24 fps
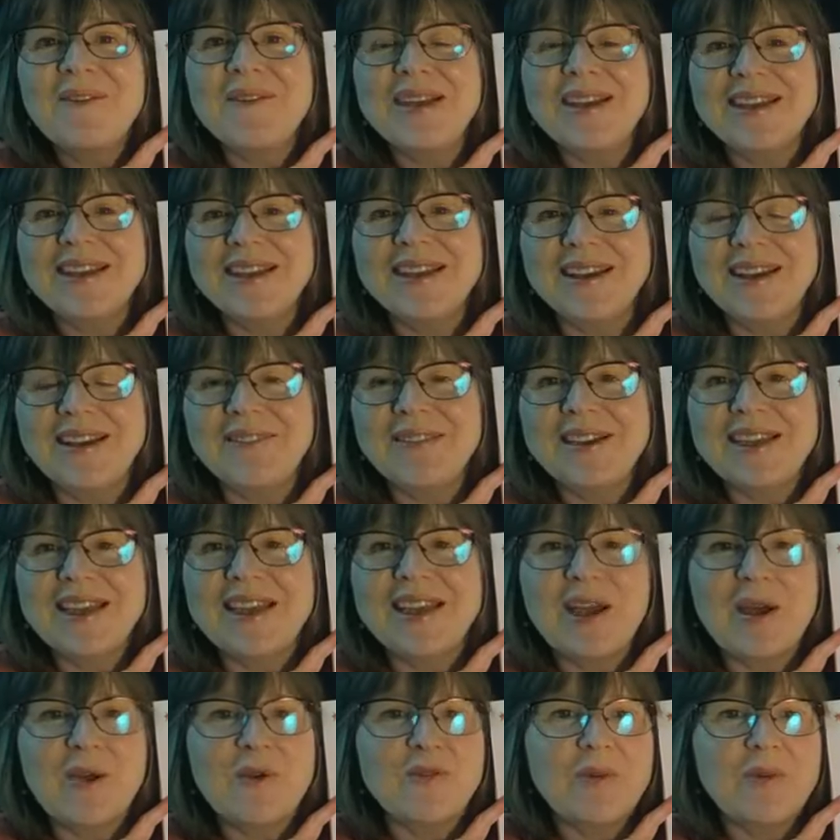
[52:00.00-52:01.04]
we, can, we can
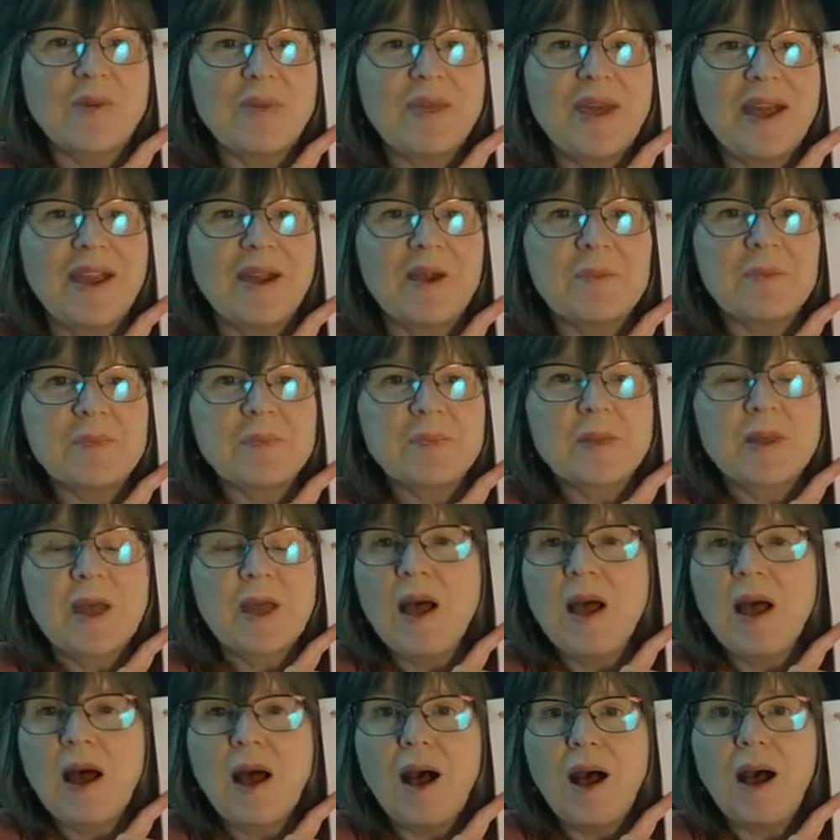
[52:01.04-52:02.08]
go from there.
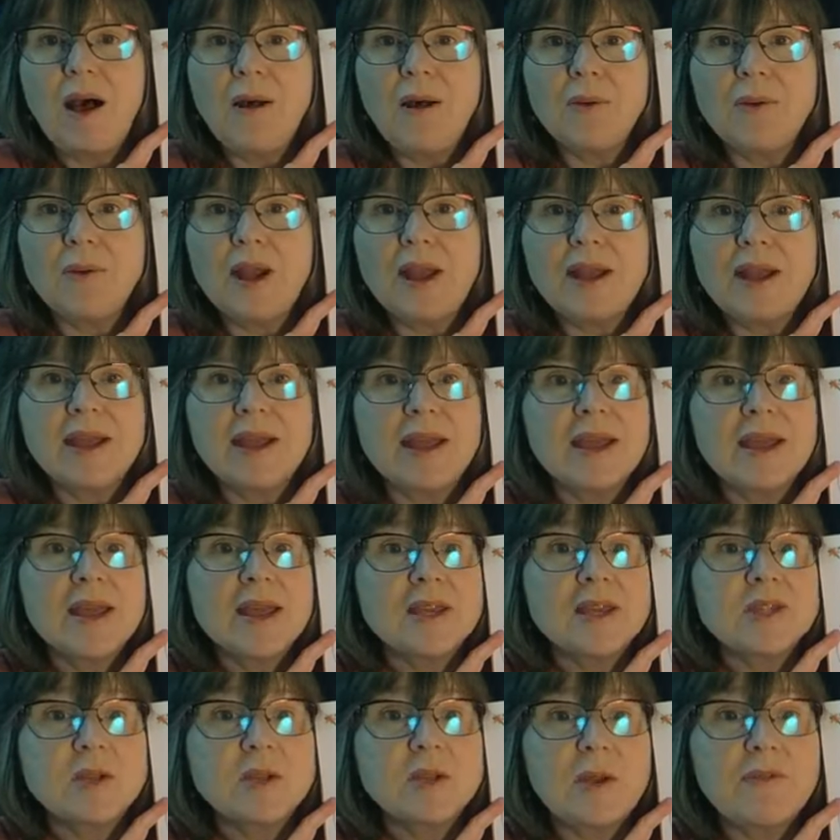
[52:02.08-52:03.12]
Alrighty,
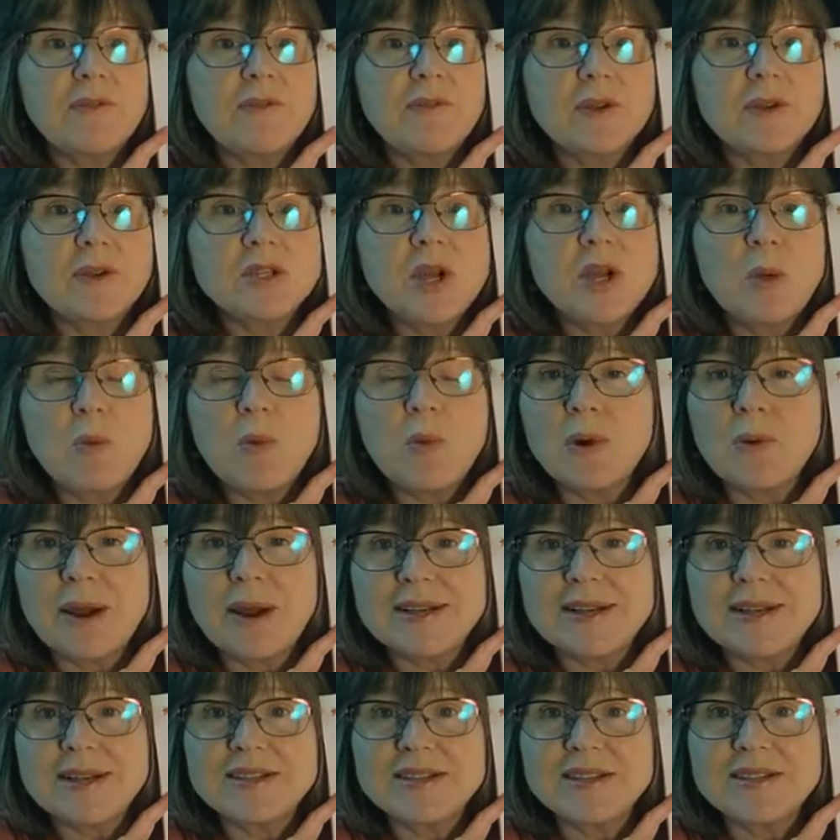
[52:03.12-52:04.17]
so if there's no more
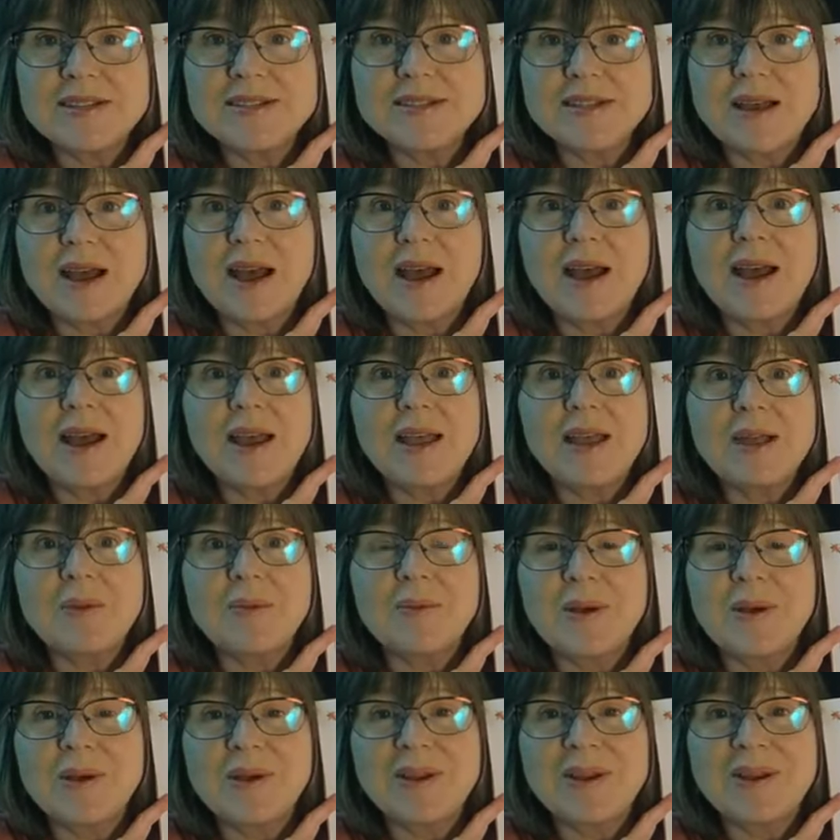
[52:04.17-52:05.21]
questions, I am
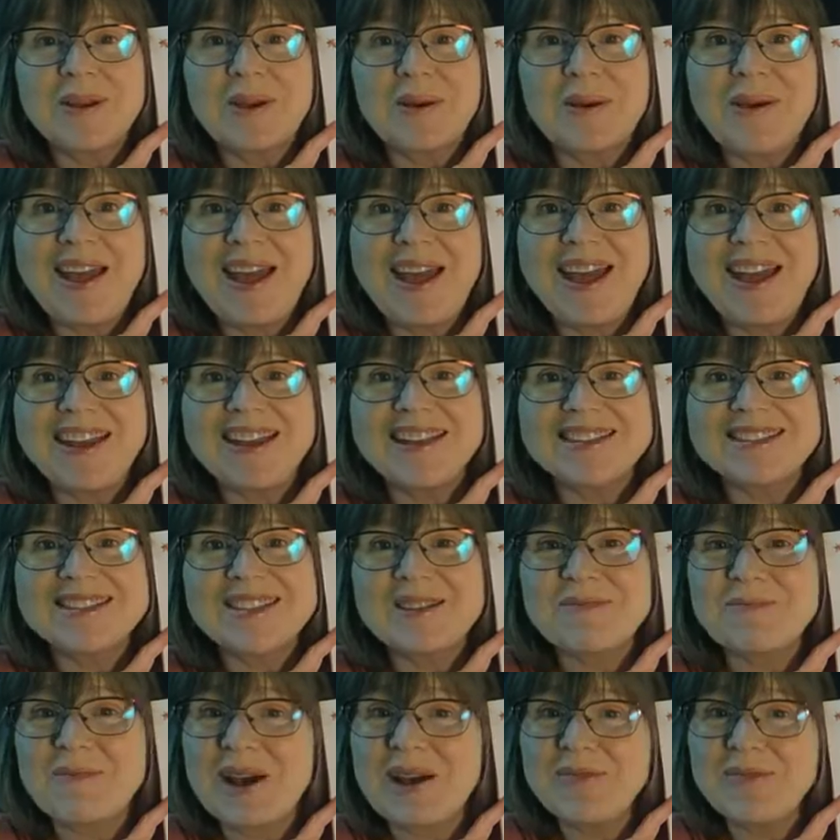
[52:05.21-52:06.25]
going to go ahead and say
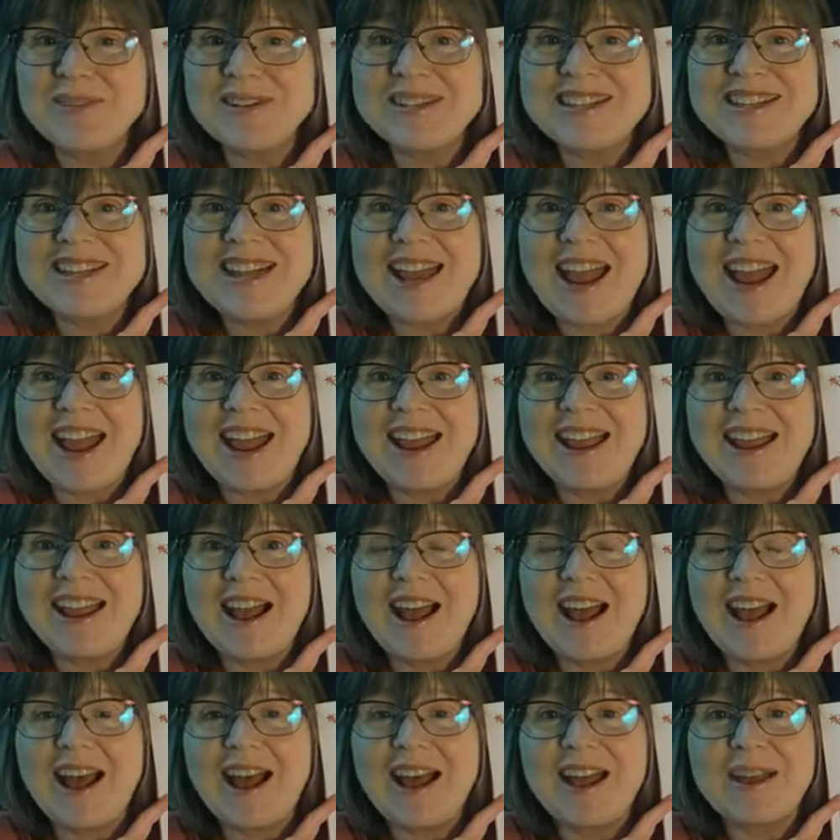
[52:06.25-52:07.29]
goodbye for today.
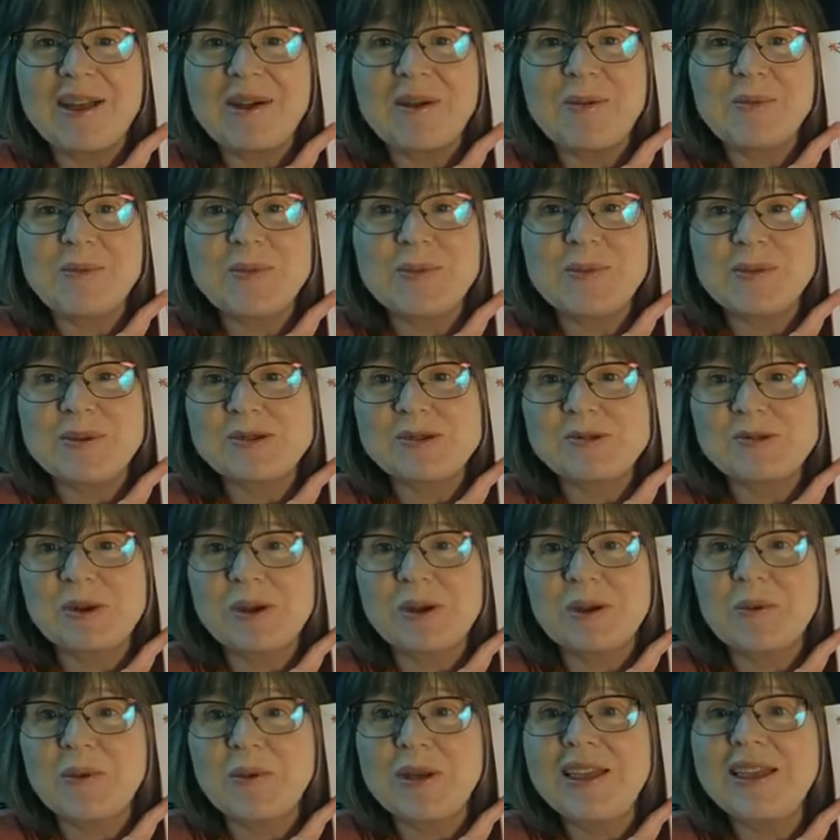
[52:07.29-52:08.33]
I hope you enjoy
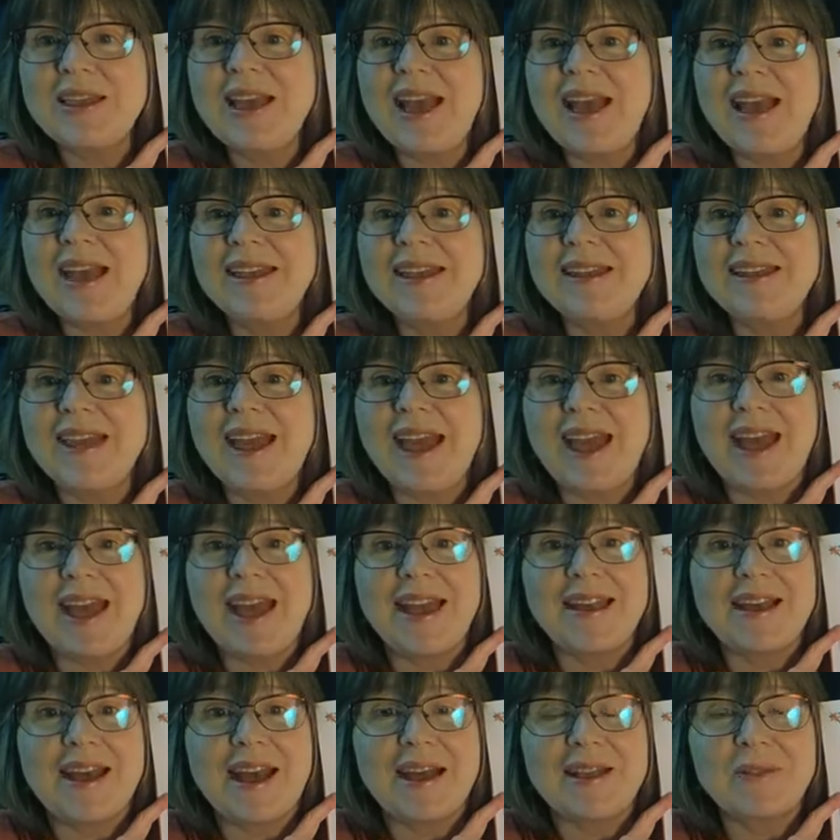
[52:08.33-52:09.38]
your weekend,
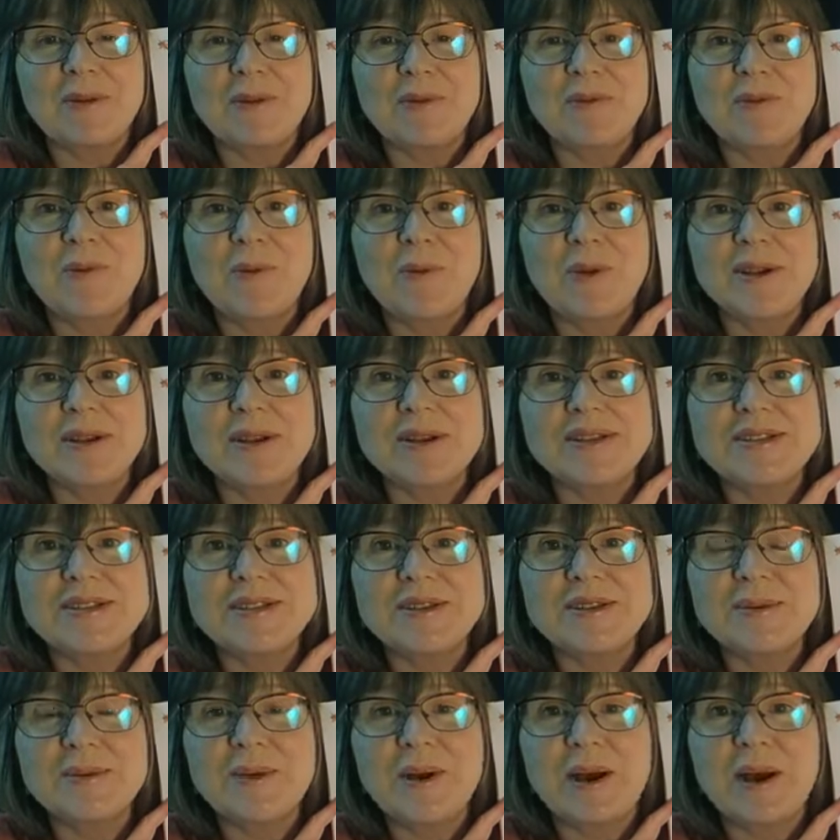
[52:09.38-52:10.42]
and I look forward
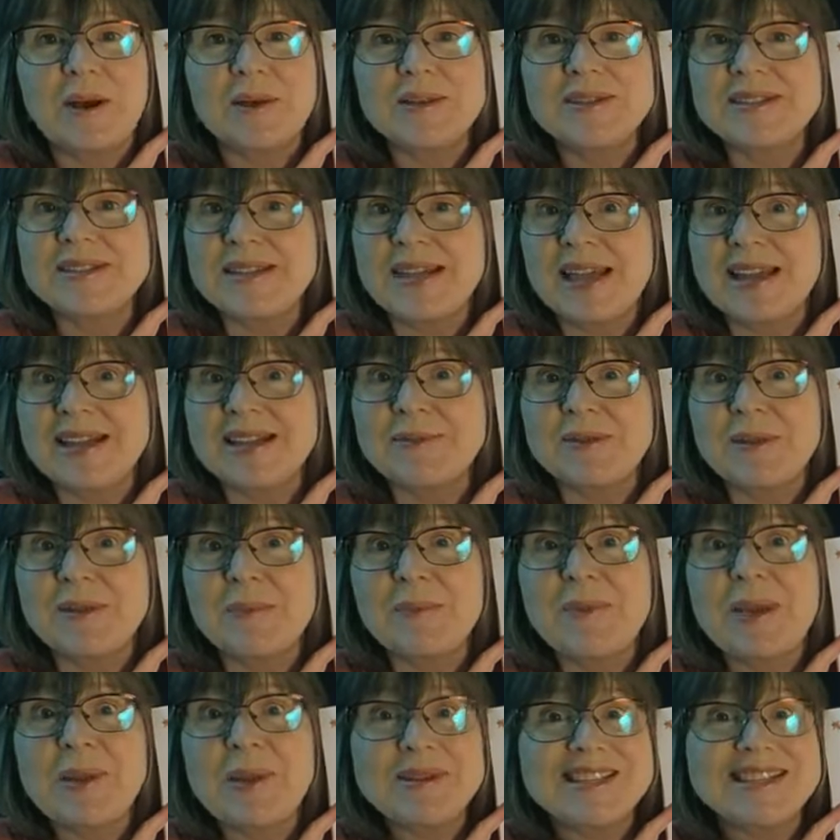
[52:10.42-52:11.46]
to uh, getting to
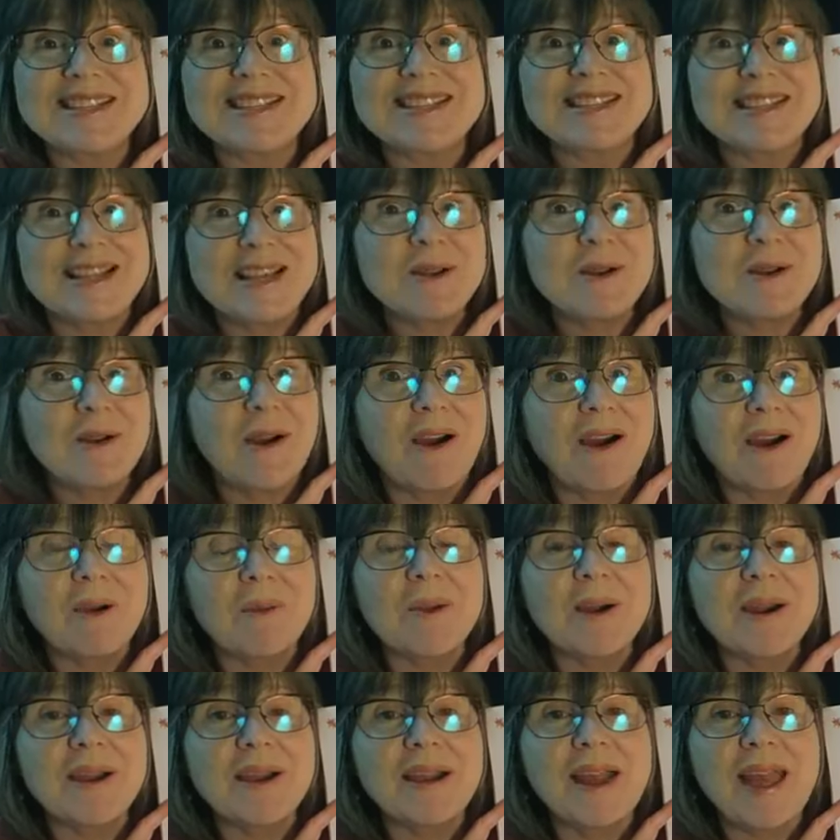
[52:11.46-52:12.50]
maybe to see your
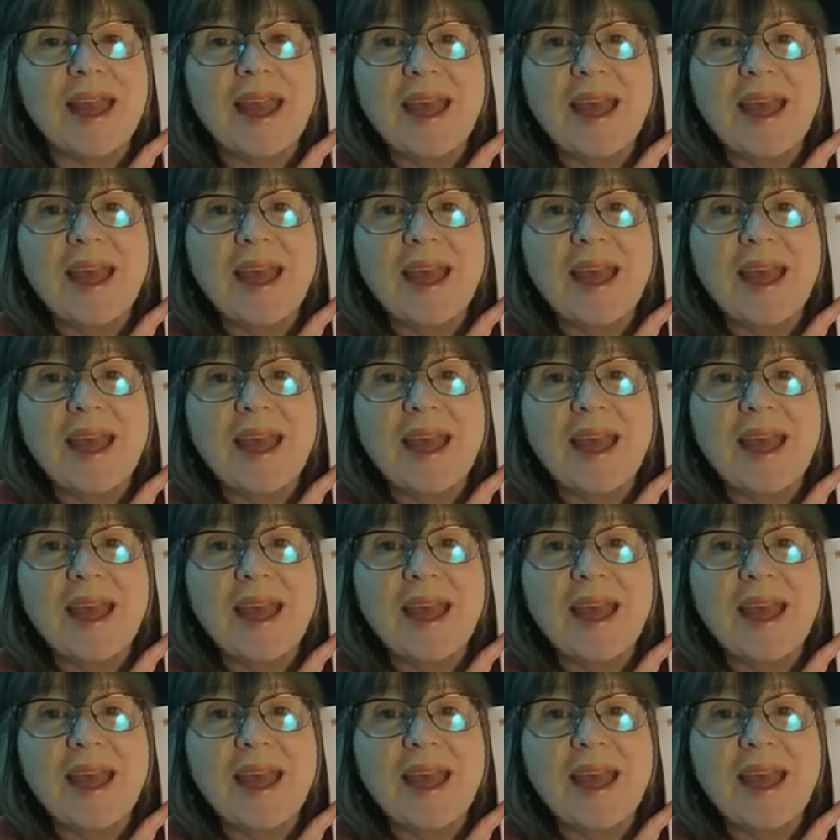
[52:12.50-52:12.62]
artwork